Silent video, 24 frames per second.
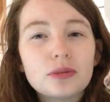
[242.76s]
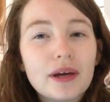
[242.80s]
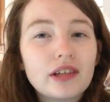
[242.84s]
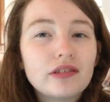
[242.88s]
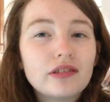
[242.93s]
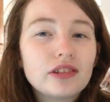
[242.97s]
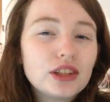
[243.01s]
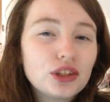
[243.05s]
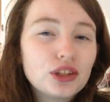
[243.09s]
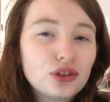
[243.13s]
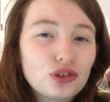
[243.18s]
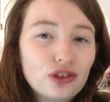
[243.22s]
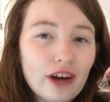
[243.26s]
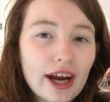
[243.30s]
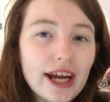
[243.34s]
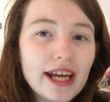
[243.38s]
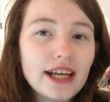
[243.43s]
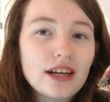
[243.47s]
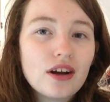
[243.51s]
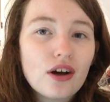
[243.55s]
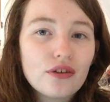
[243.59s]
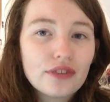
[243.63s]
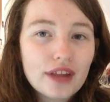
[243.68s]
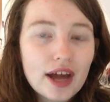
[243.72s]
amount of
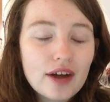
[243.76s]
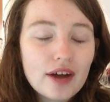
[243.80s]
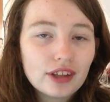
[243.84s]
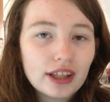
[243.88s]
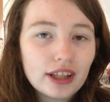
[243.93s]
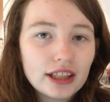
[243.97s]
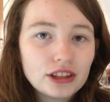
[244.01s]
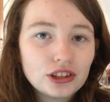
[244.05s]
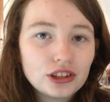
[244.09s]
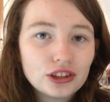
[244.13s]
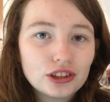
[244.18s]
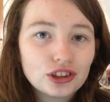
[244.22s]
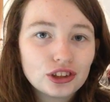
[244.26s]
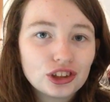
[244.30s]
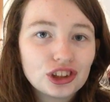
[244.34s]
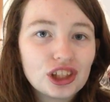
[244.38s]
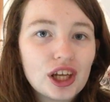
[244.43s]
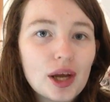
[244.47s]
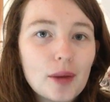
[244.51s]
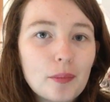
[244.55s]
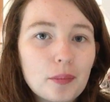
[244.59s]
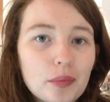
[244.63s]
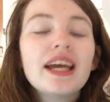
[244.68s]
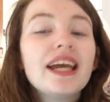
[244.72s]
strain on that
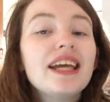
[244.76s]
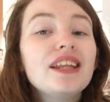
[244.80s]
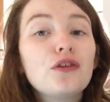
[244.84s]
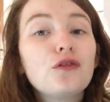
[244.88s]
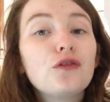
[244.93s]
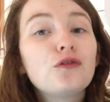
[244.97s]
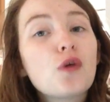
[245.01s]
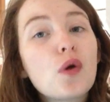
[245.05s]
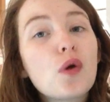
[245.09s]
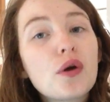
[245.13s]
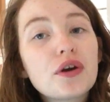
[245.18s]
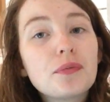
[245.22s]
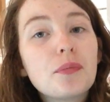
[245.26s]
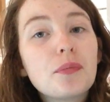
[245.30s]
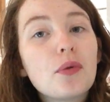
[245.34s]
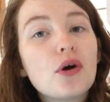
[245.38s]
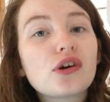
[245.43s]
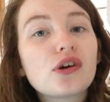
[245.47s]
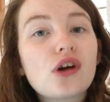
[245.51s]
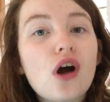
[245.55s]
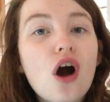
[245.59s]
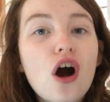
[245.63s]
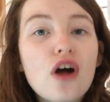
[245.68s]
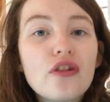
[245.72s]
relationship. In the fourth
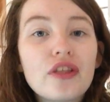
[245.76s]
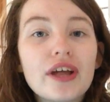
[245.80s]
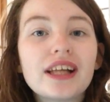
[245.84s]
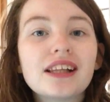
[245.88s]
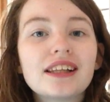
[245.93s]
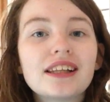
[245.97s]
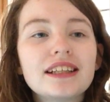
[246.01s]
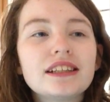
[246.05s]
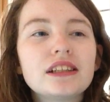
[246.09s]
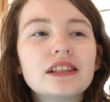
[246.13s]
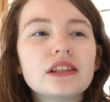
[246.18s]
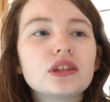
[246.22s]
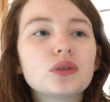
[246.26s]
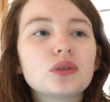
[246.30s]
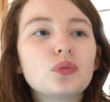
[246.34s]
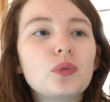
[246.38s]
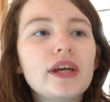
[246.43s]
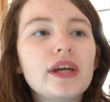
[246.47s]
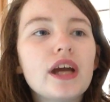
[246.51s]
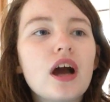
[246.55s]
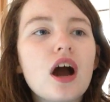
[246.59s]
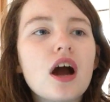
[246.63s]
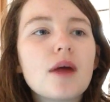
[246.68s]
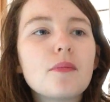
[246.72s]
book, All That Glitters,
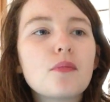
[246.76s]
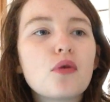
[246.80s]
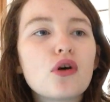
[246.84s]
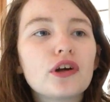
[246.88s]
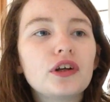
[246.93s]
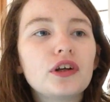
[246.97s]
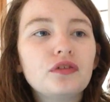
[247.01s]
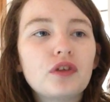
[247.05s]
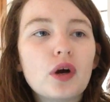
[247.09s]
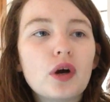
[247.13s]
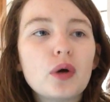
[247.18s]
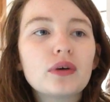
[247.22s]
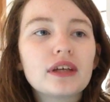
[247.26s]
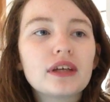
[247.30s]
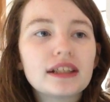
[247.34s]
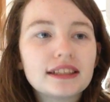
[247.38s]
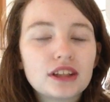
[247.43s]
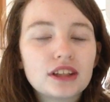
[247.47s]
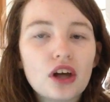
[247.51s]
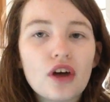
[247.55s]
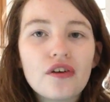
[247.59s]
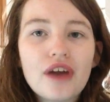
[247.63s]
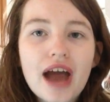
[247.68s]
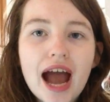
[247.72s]
we are more
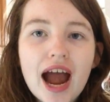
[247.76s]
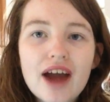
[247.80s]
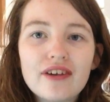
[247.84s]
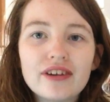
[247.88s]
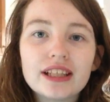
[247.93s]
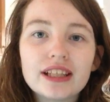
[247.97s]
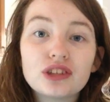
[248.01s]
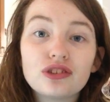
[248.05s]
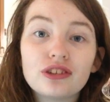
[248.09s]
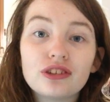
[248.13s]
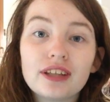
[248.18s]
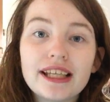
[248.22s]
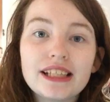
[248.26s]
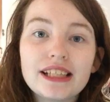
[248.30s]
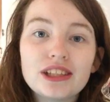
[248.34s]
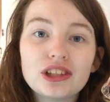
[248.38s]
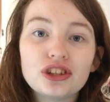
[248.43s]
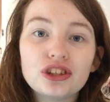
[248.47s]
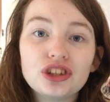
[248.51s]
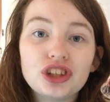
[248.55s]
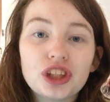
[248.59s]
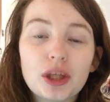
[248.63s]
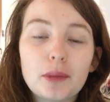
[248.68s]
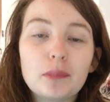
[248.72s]
focused on Harriet's
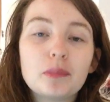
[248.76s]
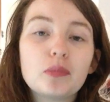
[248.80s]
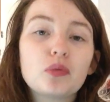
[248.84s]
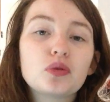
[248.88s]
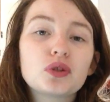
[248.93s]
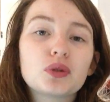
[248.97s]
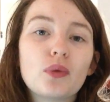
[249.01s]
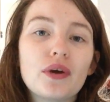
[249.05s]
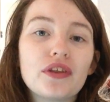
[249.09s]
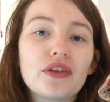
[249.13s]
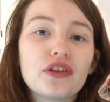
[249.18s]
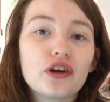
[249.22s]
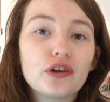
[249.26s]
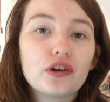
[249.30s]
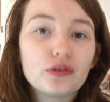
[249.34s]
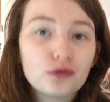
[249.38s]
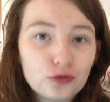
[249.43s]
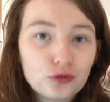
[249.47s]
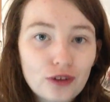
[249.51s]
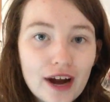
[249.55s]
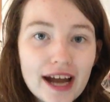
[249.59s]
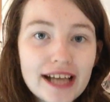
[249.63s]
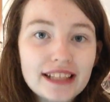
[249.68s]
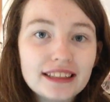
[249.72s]
relationships with her
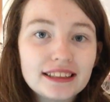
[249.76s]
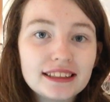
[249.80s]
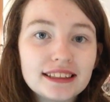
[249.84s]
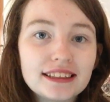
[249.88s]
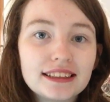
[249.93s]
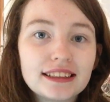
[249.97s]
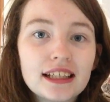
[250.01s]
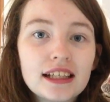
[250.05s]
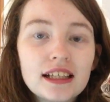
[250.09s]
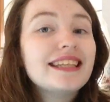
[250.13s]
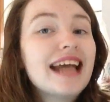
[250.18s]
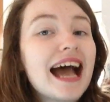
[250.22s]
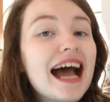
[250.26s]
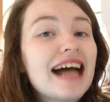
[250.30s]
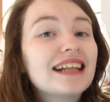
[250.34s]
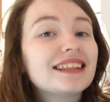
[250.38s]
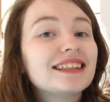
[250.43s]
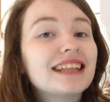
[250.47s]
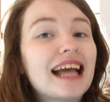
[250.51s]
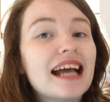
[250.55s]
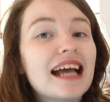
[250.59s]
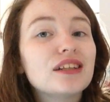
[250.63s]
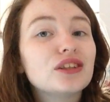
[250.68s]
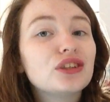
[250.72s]
friends,
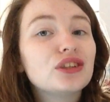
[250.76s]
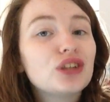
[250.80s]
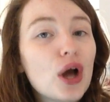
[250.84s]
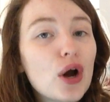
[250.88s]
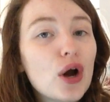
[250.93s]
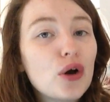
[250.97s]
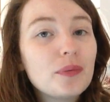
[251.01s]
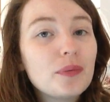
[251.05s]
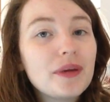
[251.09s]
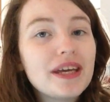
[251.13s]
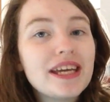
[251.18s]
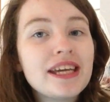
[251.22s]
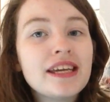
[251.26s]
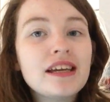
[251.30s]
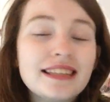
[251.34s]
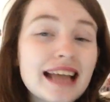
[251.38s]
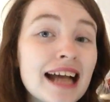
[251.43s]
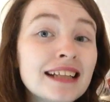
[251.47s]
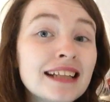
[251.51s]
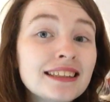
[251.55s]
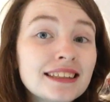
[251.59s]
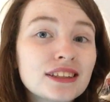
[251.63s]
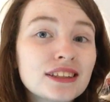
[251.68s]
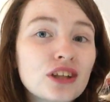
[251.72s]
Nat and Toby.
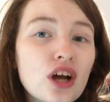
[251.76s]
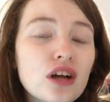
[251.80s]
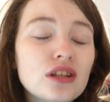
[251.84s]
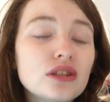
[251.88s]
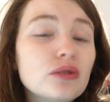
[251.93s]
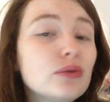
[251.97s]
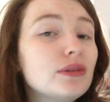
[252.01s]
Nat has gone